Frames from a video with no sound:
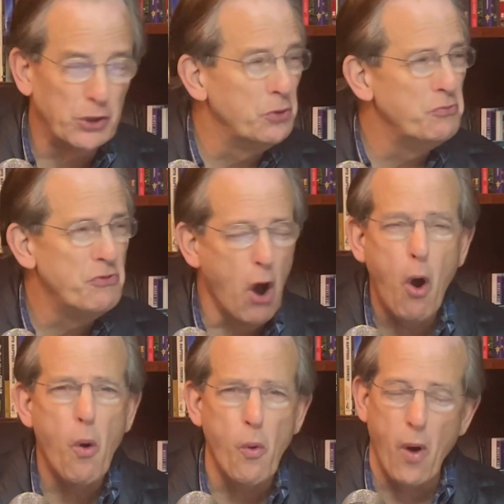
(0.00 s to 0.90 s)
You
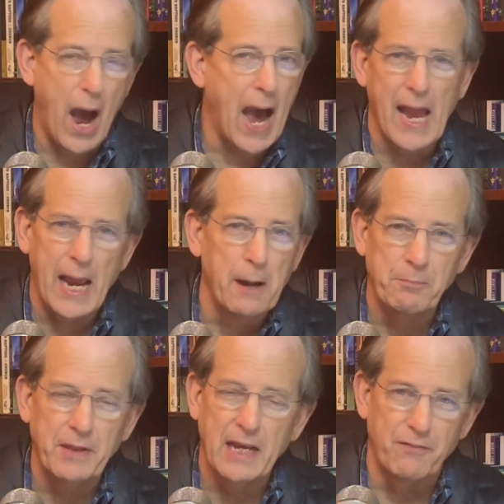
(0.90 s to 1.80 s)
know I
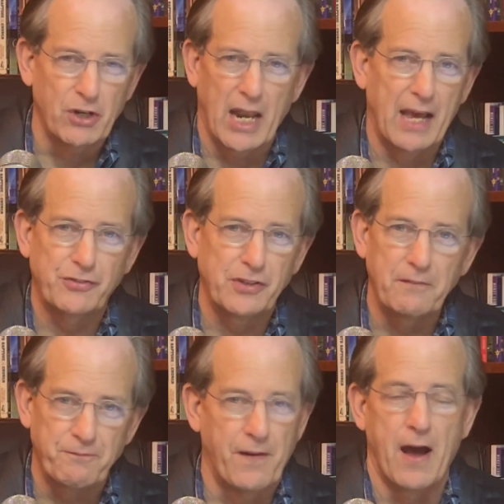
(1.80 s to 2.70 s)
am the
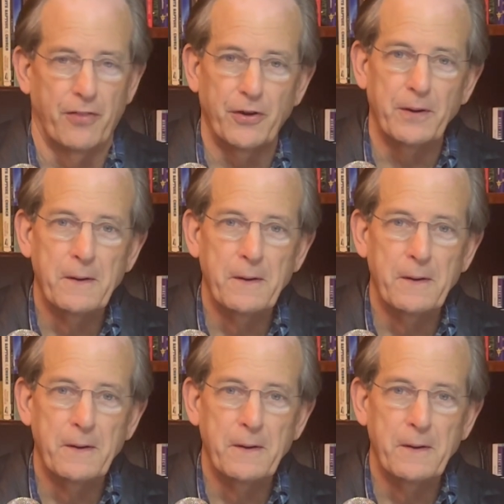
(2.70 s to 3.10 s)
everlasting Father,